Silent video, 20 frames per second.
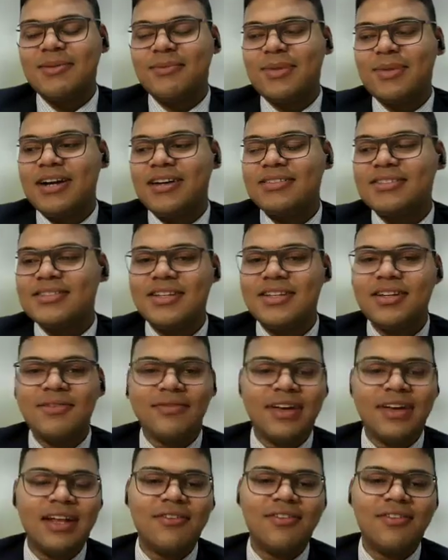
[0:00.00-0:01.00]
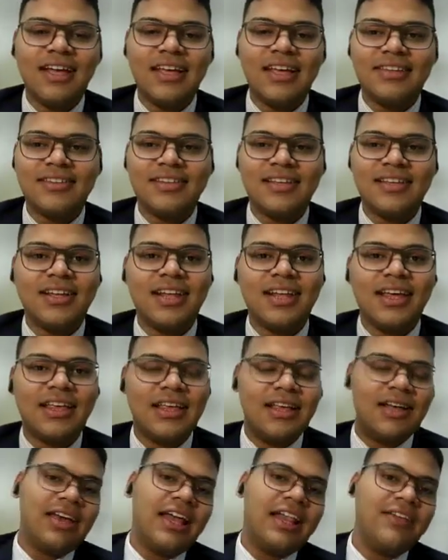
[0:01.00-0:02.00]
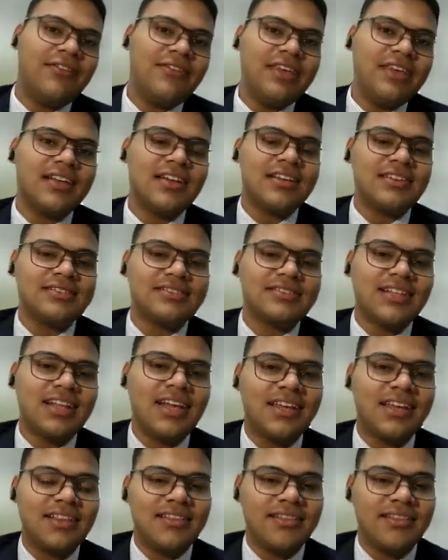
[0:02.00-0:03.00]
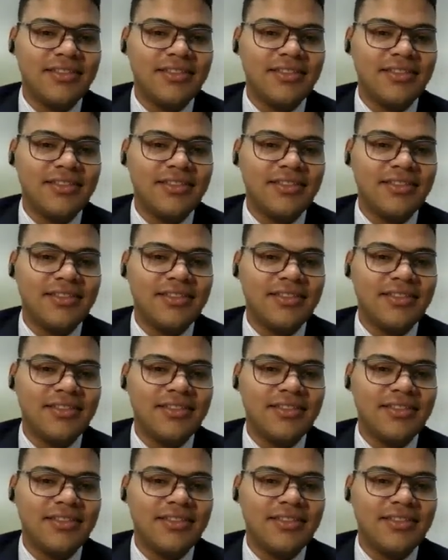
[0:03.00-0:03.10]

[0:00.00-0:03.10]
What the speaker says: Yes, sir. But sir, whenever I say any weakness,